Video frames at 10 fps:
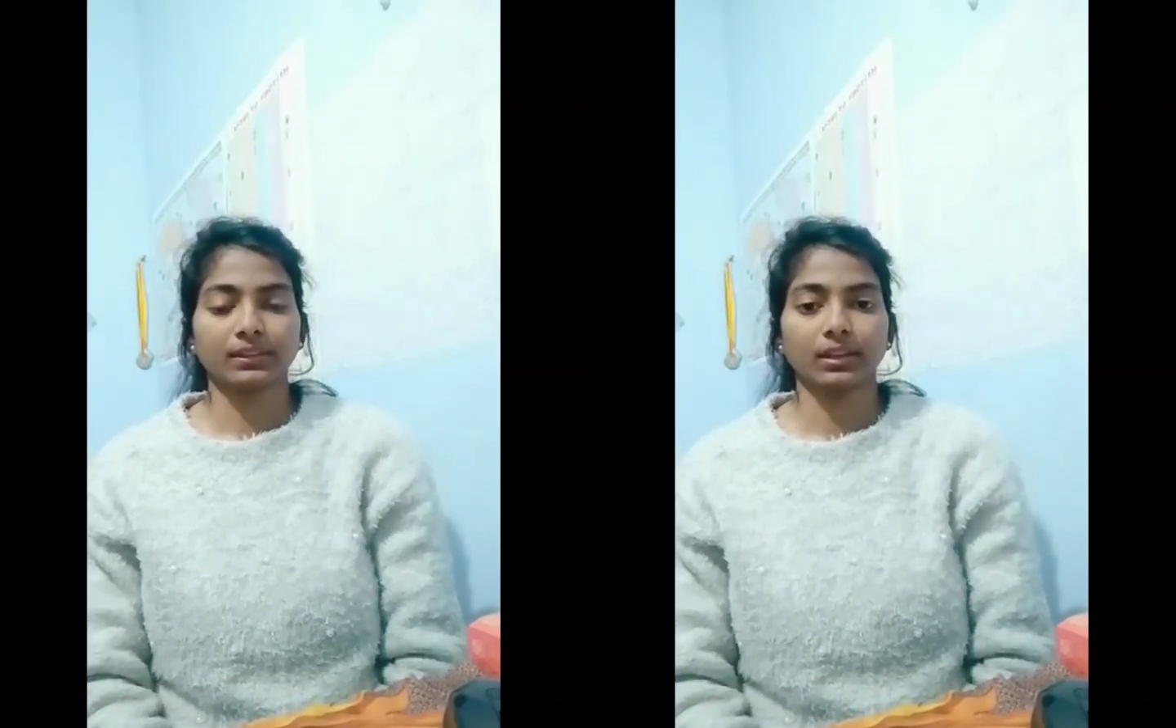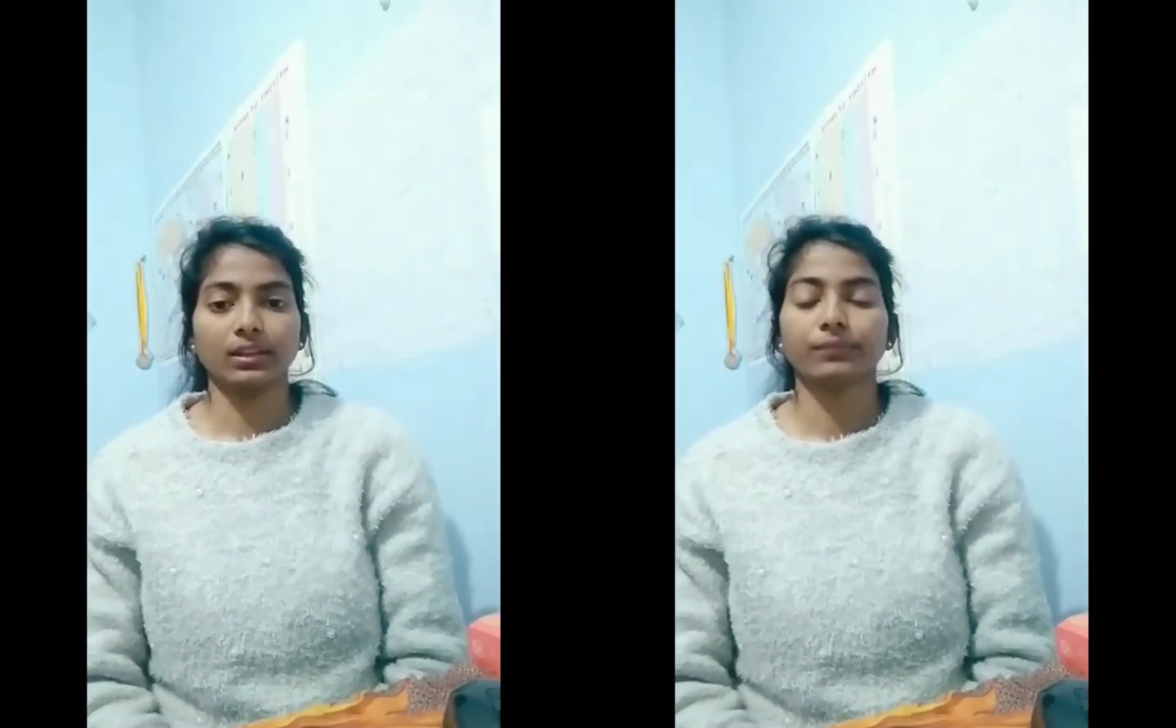
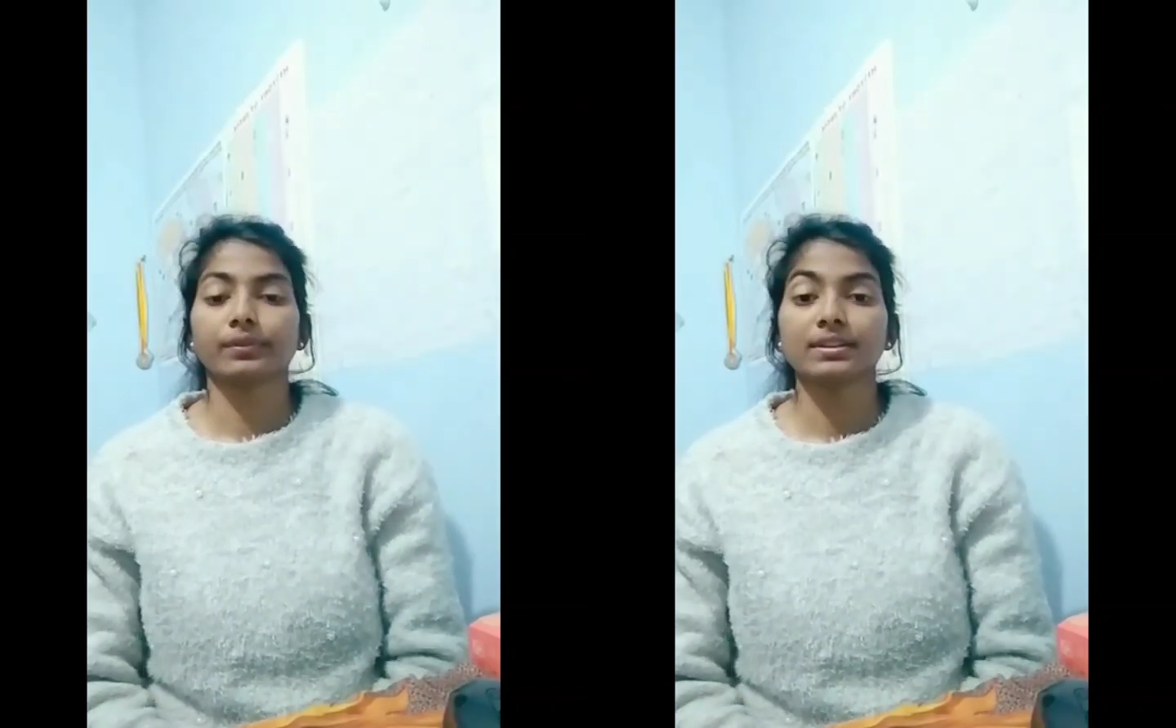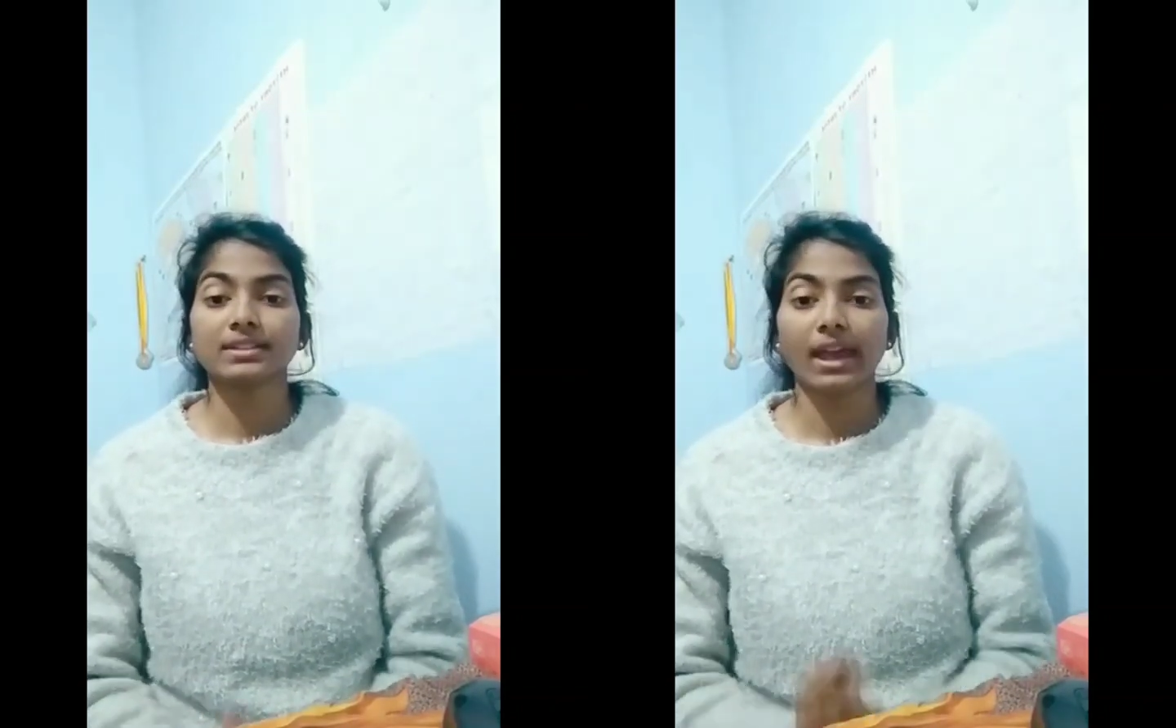And the
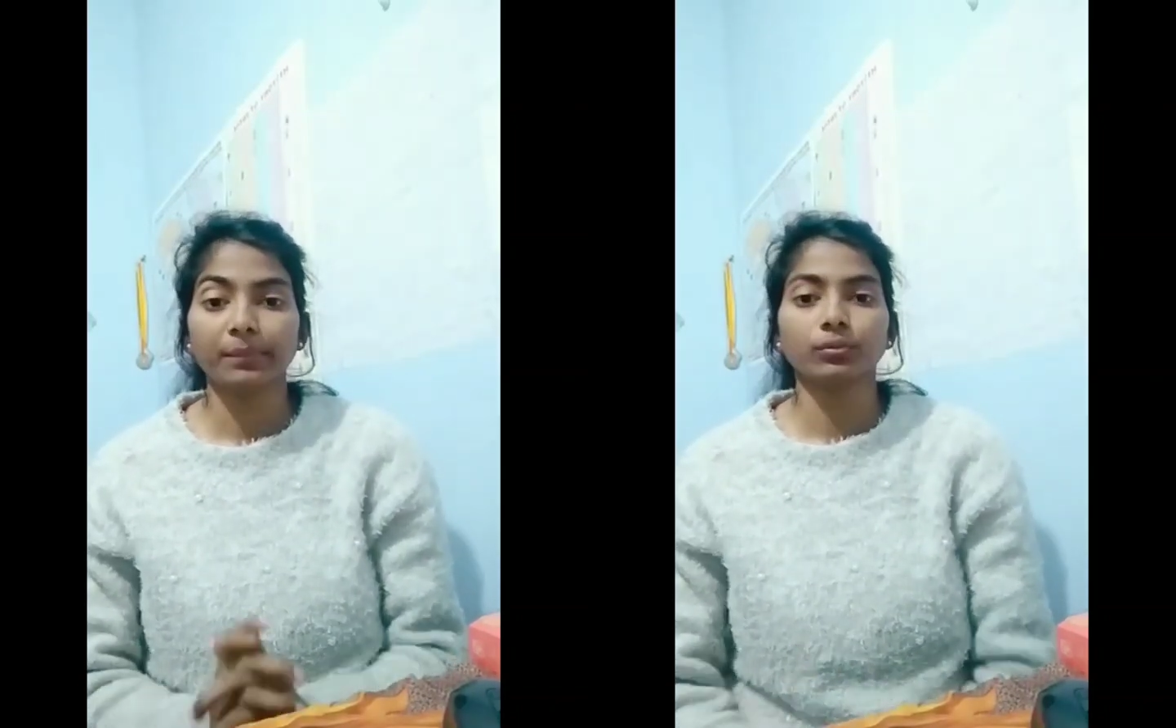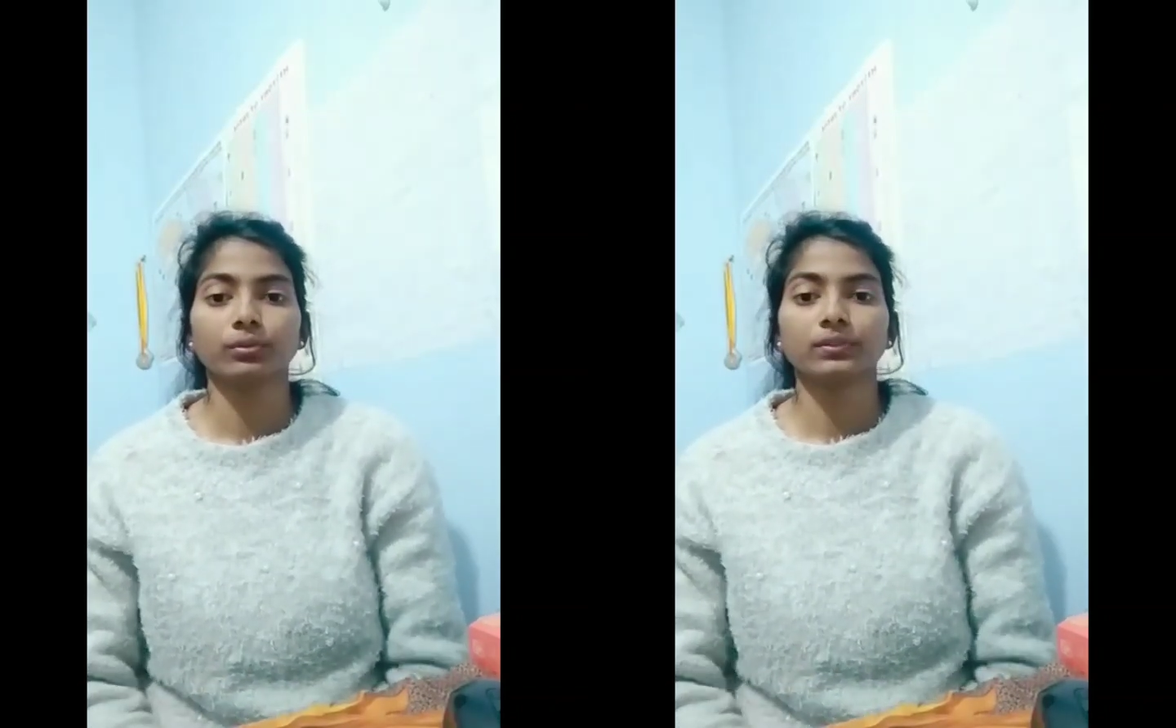first
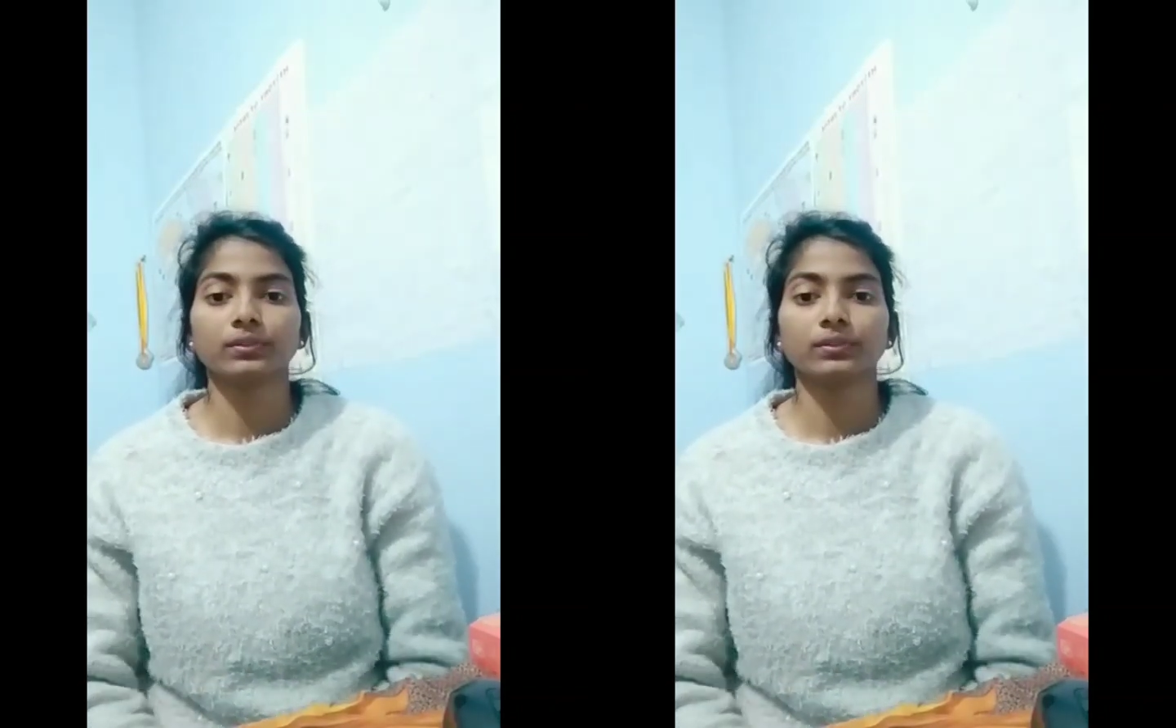hybrid T